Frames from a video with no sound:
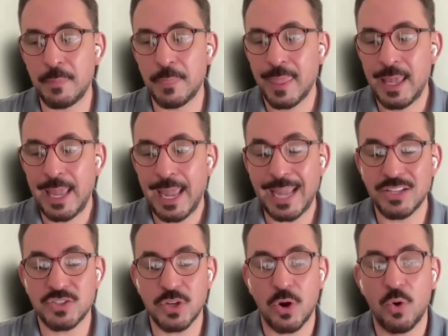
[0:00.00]

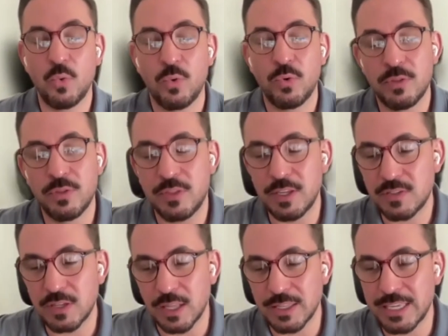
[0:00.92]
And so
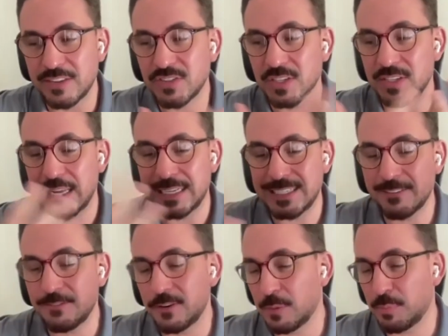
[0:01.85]
this gives
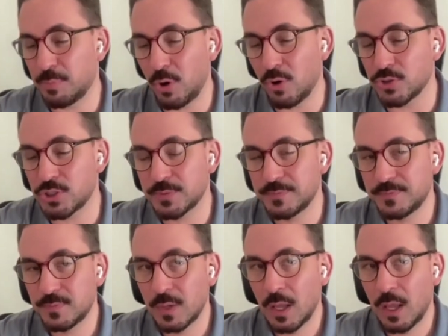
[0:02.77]
us a different
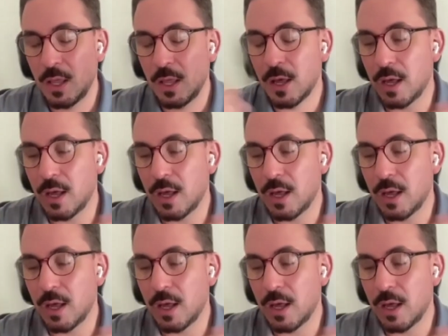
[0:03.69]
approach